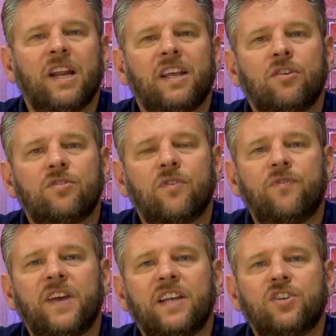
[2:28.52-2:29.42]
really useful
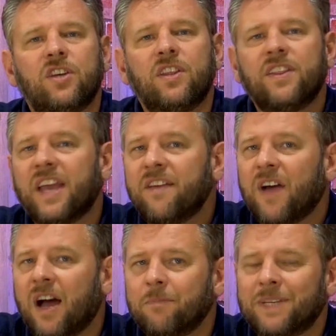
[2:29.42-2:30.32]
feature that they've
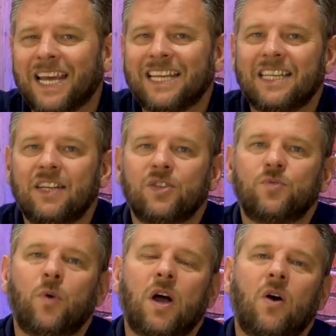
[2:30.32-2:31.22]
updated
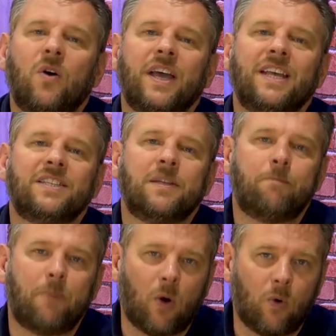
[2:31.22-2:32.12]
as well is the
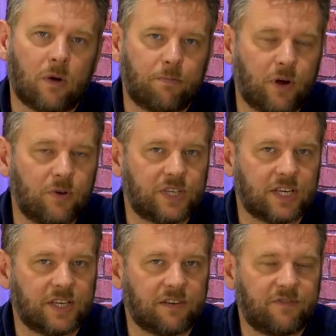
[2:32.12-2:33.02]
bulk
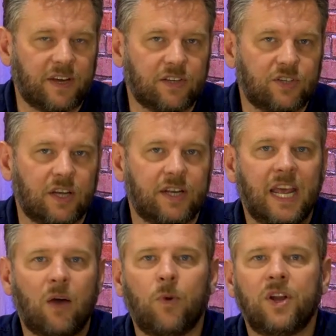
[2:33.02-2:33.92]
processing feature.
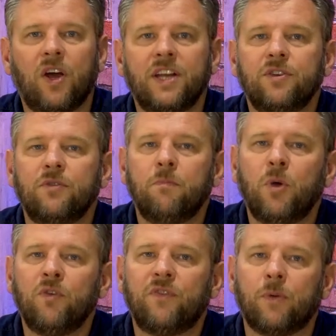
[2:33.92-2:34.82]
Now, when I do
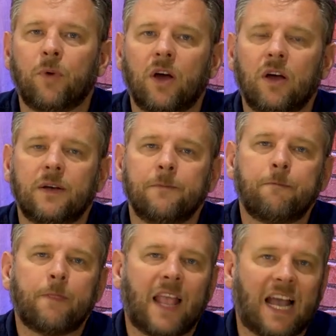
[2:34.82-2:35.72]
movie work
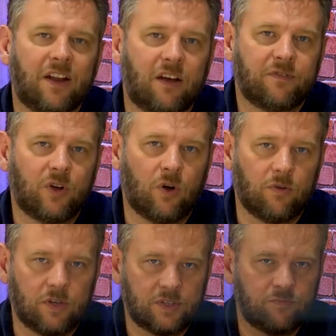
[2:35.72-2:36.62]
and I've
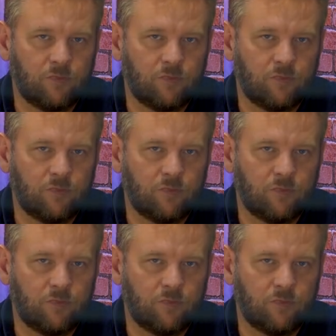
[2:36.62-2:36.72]
got